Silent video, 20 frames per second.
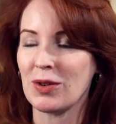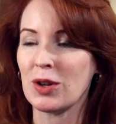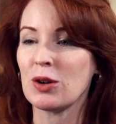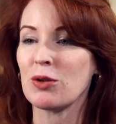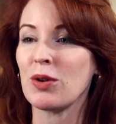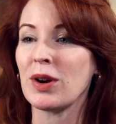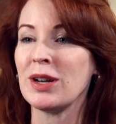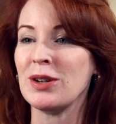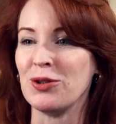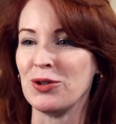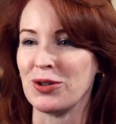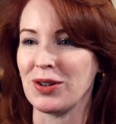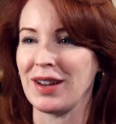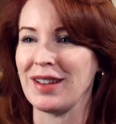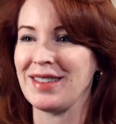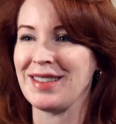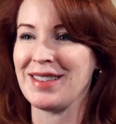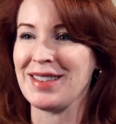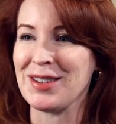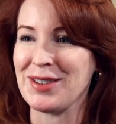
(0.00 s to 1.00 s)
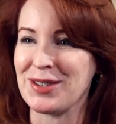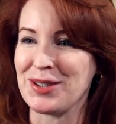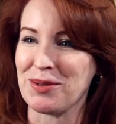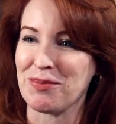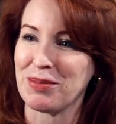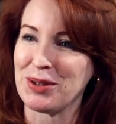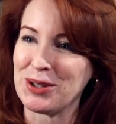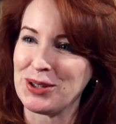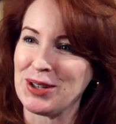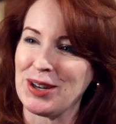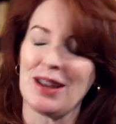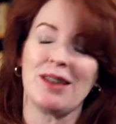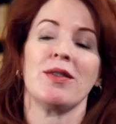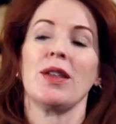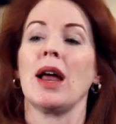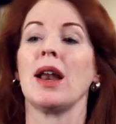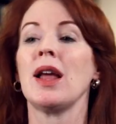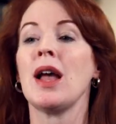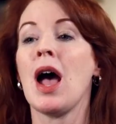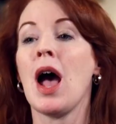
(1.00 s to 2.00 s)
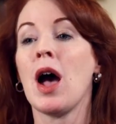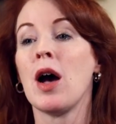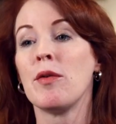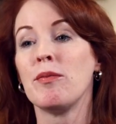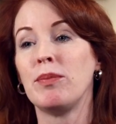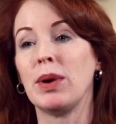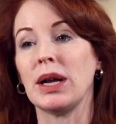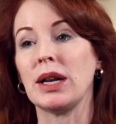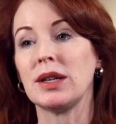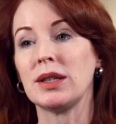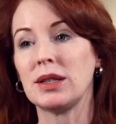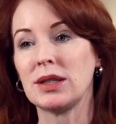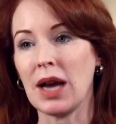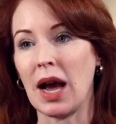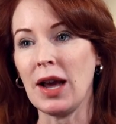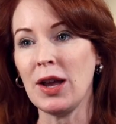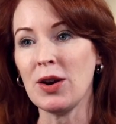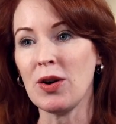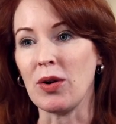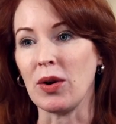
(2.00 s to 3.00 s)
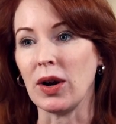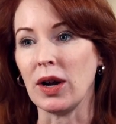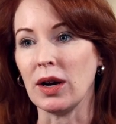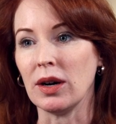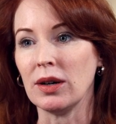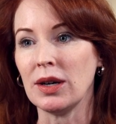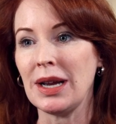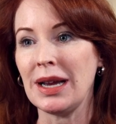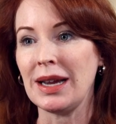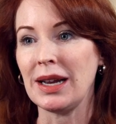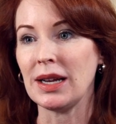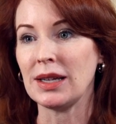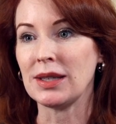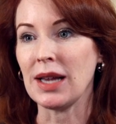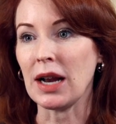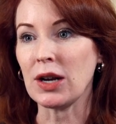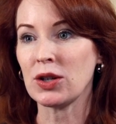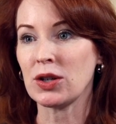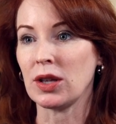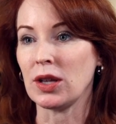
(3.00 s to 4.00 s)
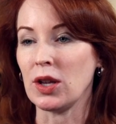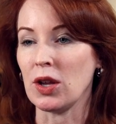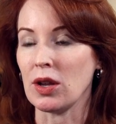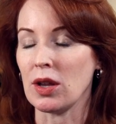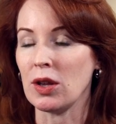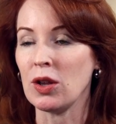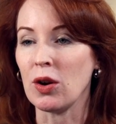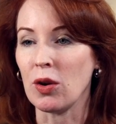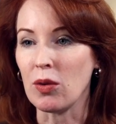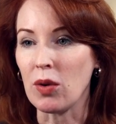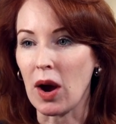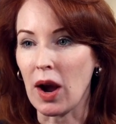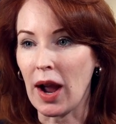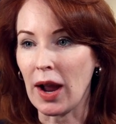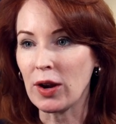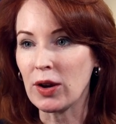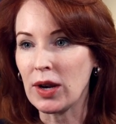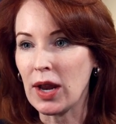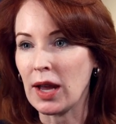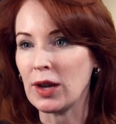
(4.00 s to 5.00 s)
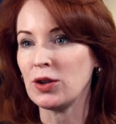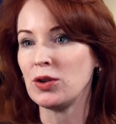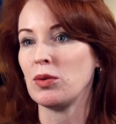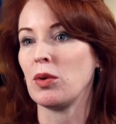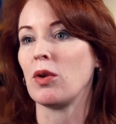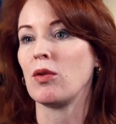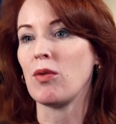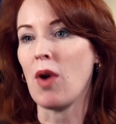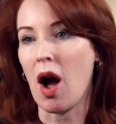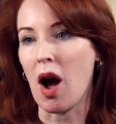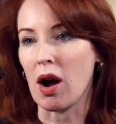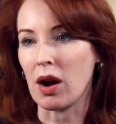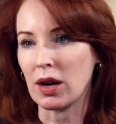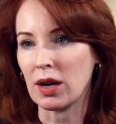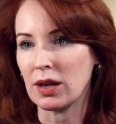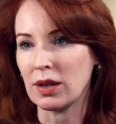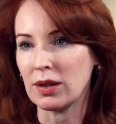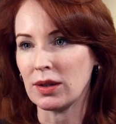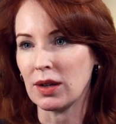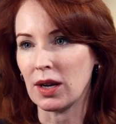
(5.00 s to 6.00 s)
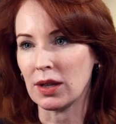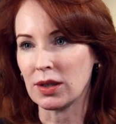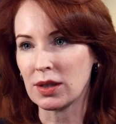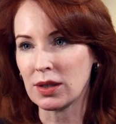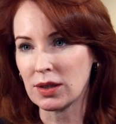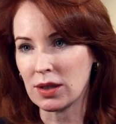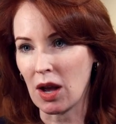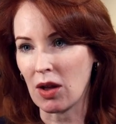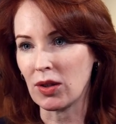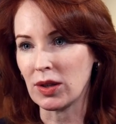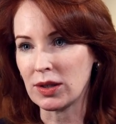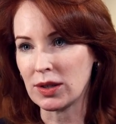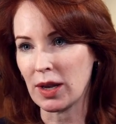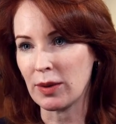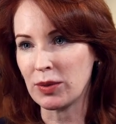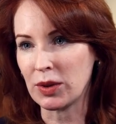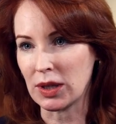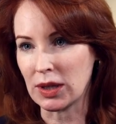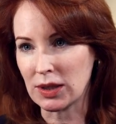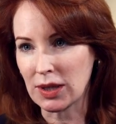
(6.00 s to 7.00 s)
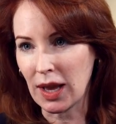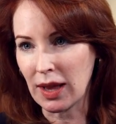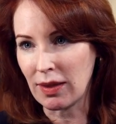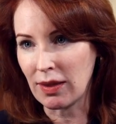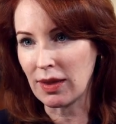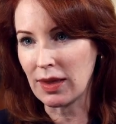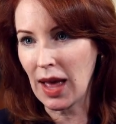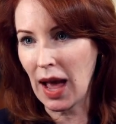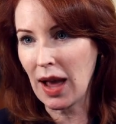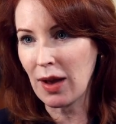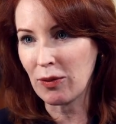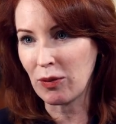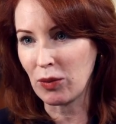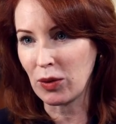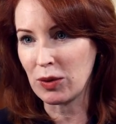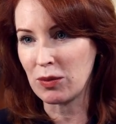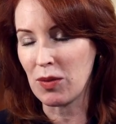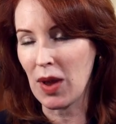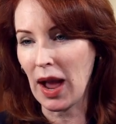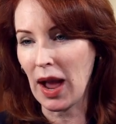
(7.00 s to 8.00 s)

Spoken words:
cringe at the simplicity of that. But tight oil is actually, I could hand you a rock, yeah. a solid substance, and that would